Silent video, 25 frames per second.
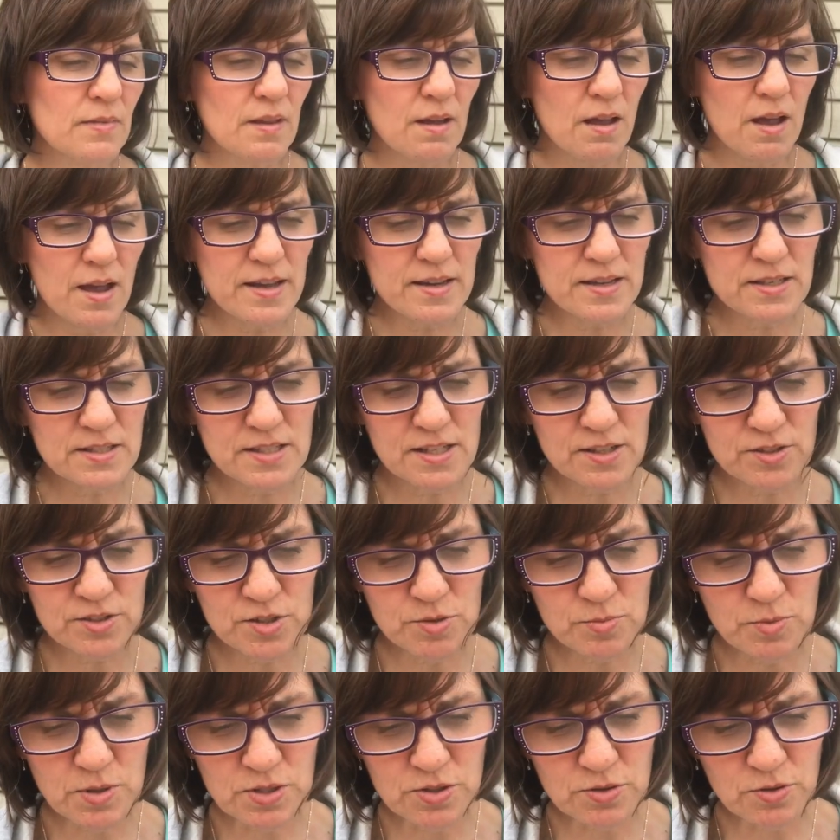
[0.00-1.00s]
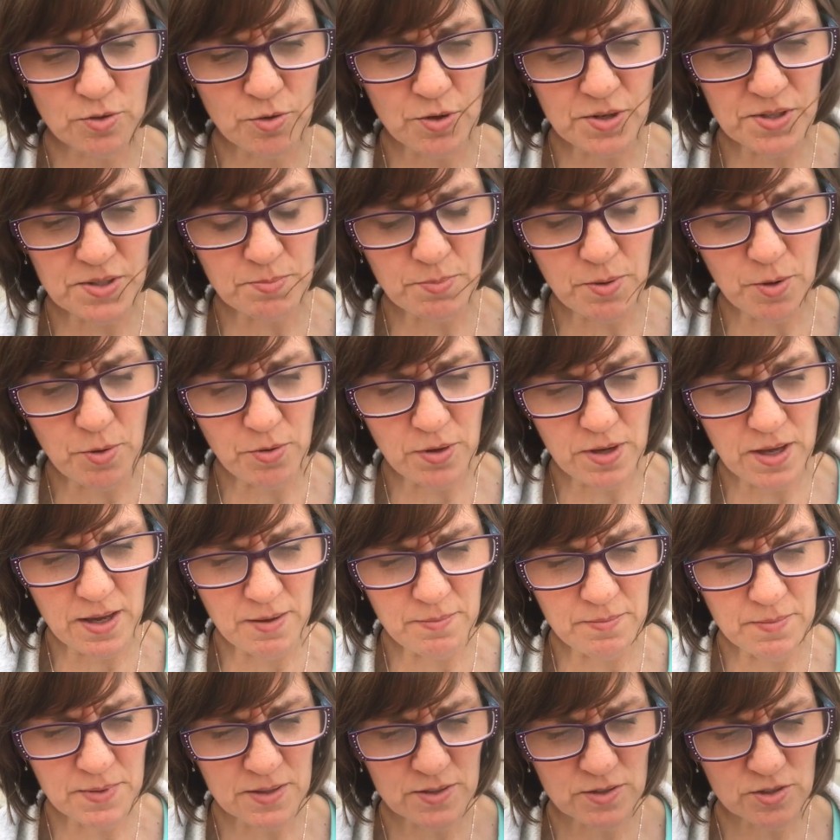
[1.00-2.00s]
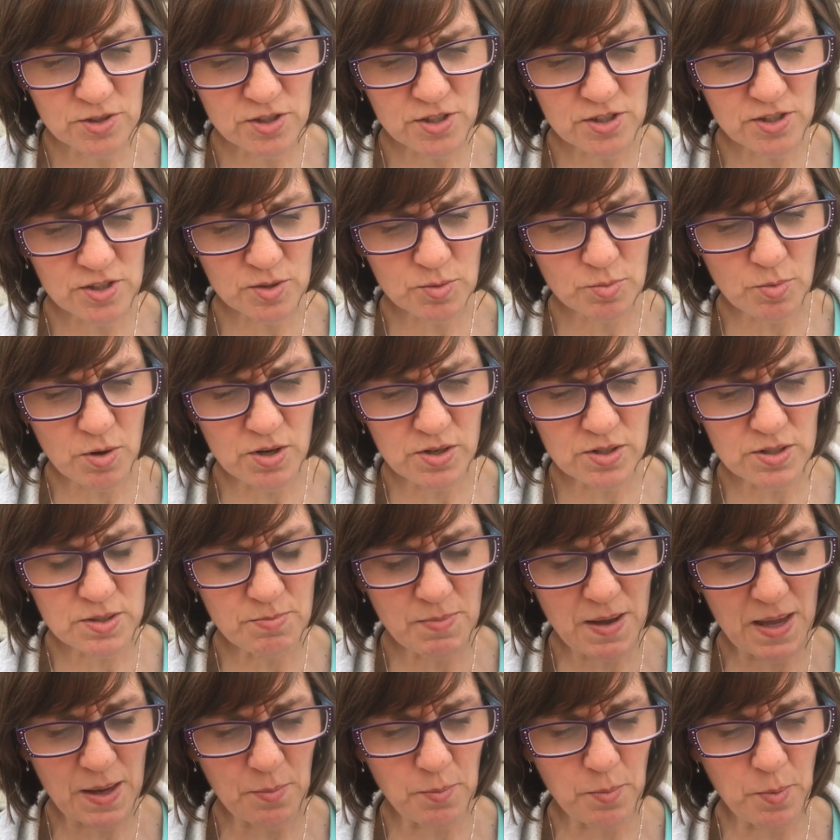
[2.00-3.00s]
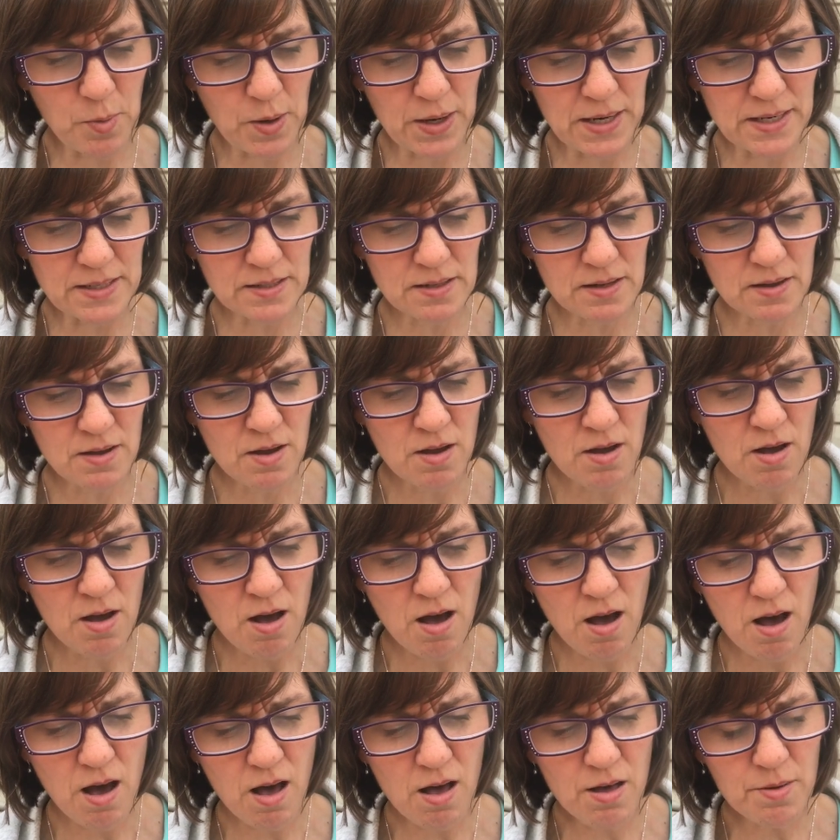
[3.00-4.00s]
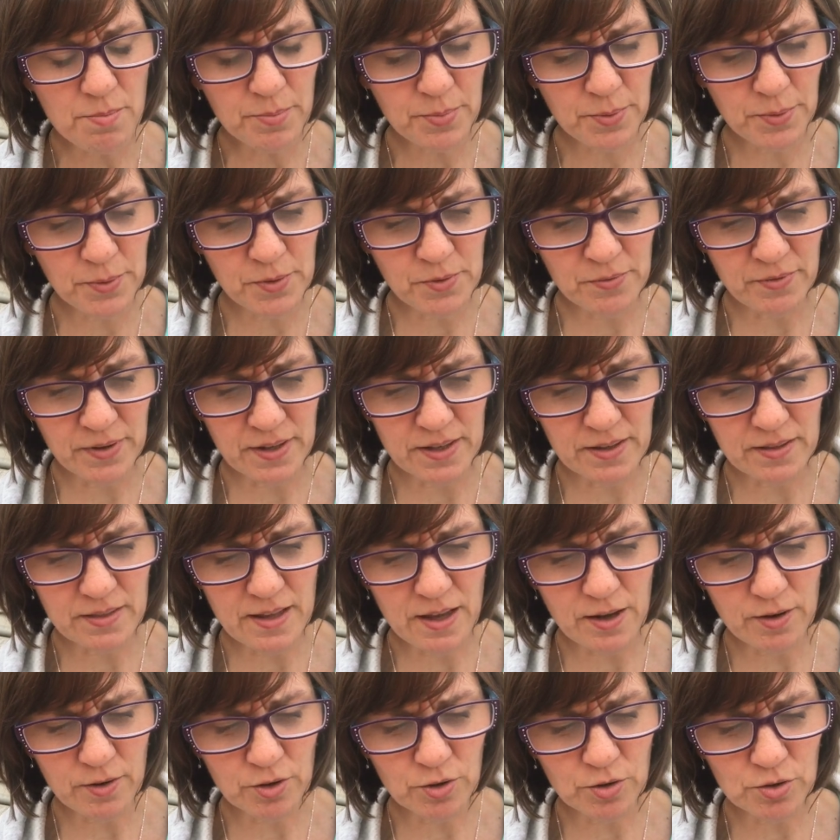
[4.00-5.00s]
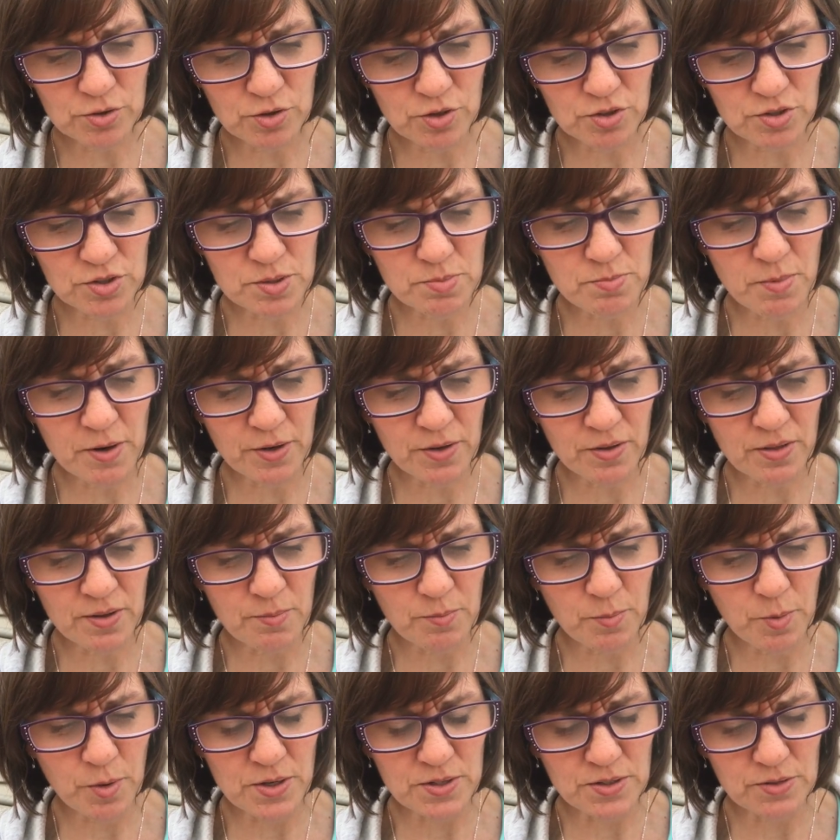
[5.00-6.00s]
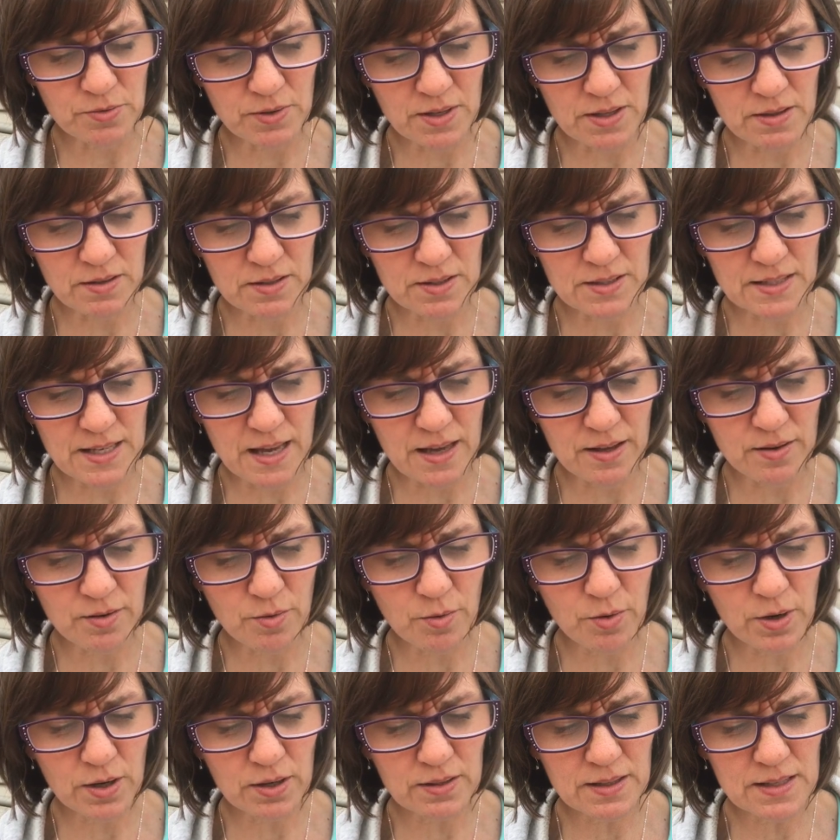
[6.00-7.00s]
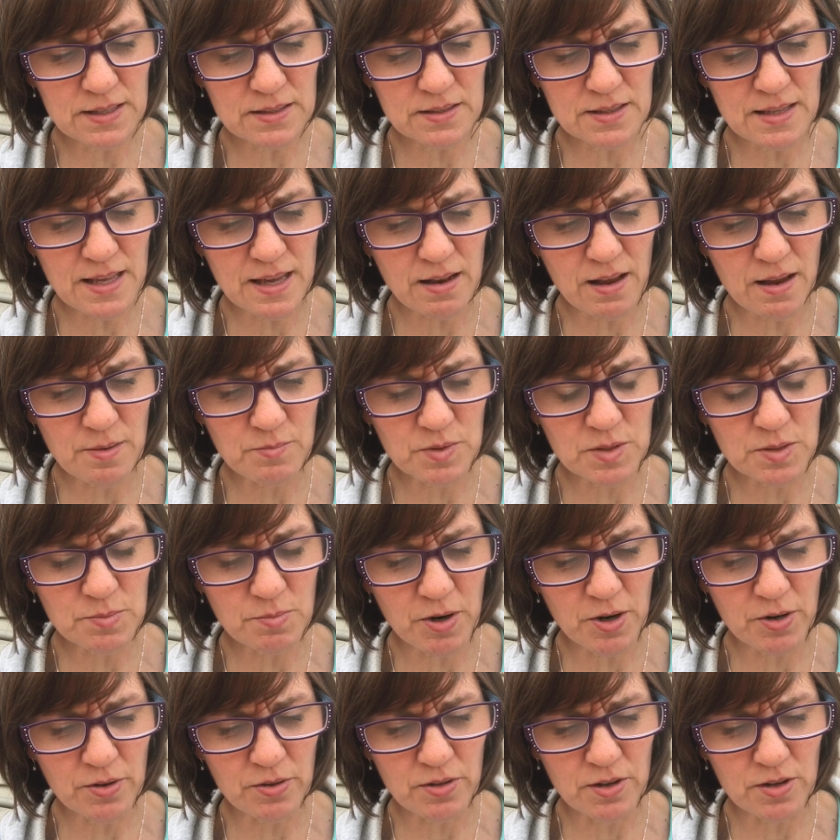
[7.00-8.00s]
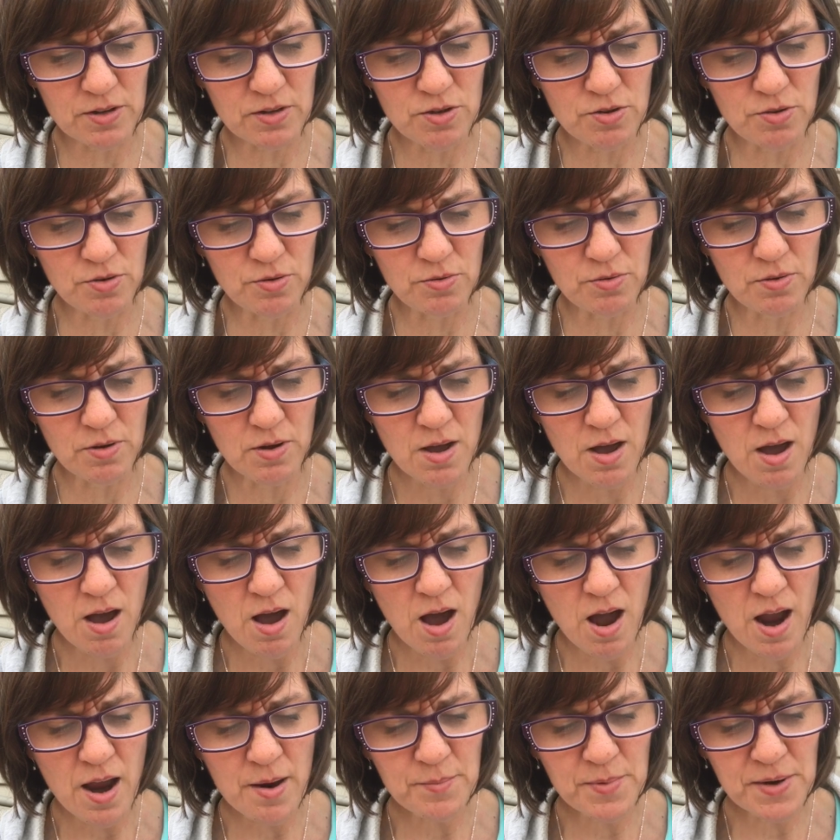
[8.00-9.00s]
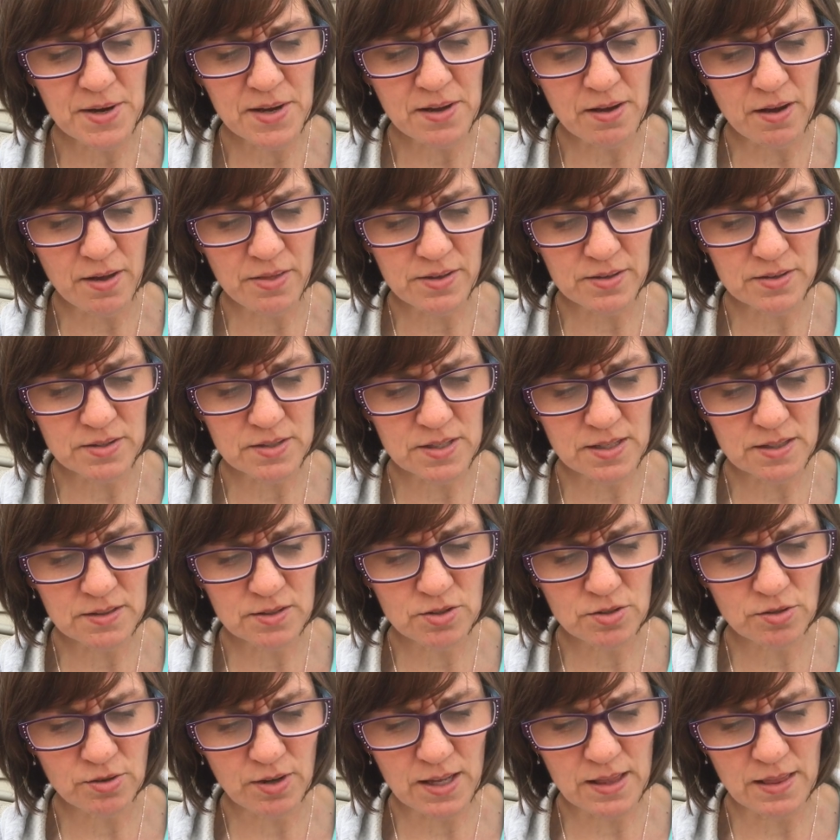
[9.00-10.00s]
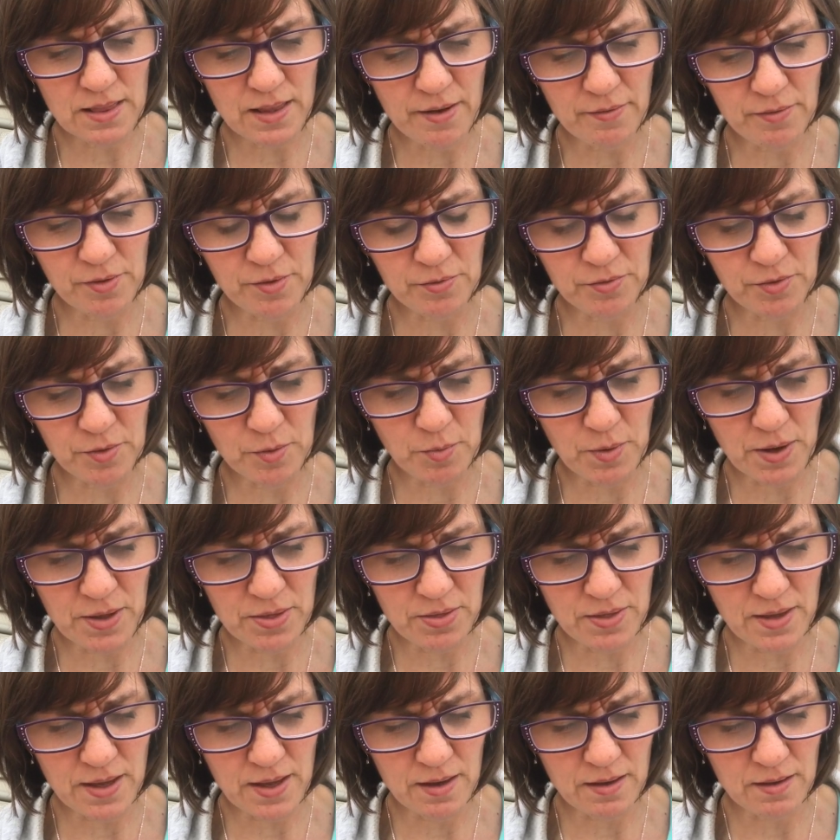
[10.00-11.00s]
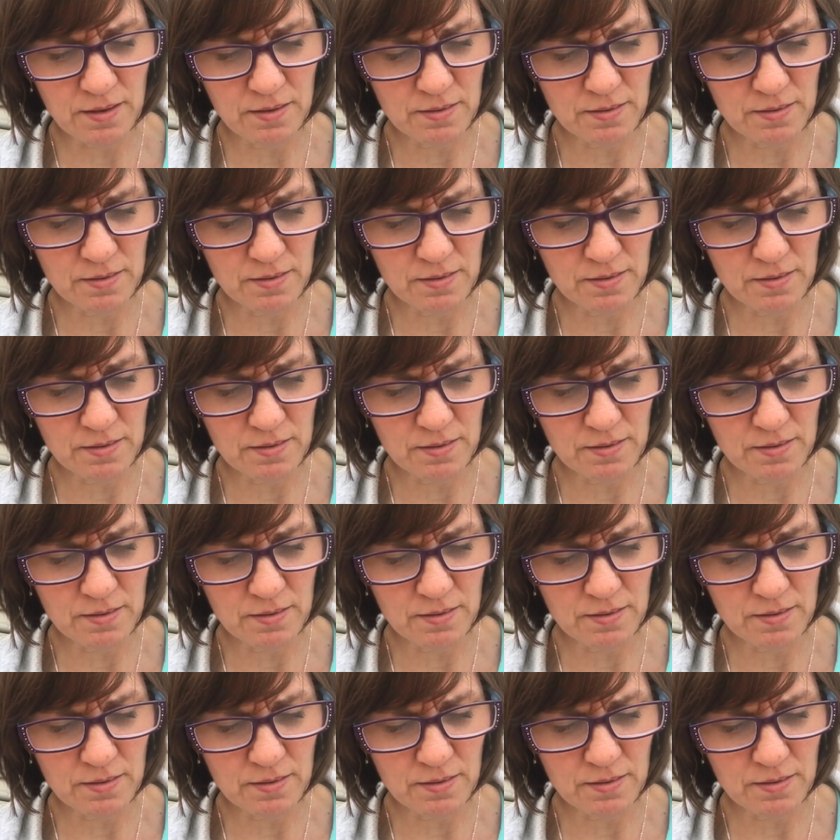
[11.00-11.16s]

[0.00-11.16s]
I could tell she wasn't going to poke him. She just wanted to make a point. I'll prove it that girls are smarter than boys, Aretha said, or at least that I'm smarter than you. I'm reading on the 6th grade level, for one thing.